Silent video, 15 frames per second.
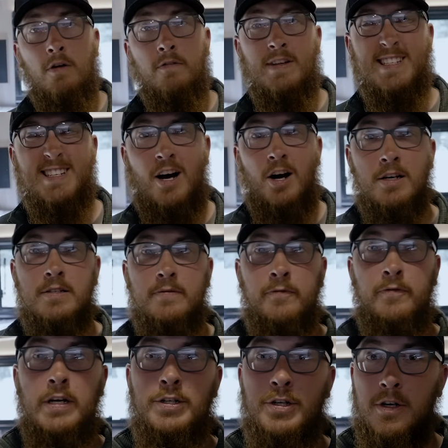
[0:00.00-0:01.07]
of these awesome
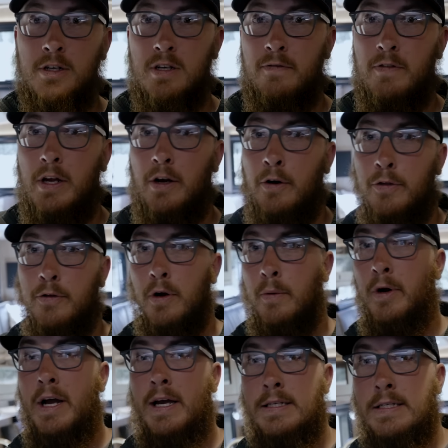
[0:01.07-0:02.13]
features of the
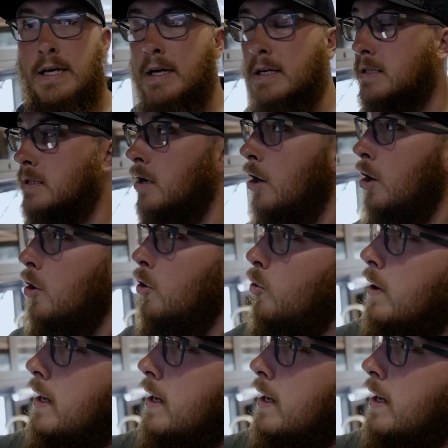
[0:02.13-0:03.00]
EarthRoamer SX, we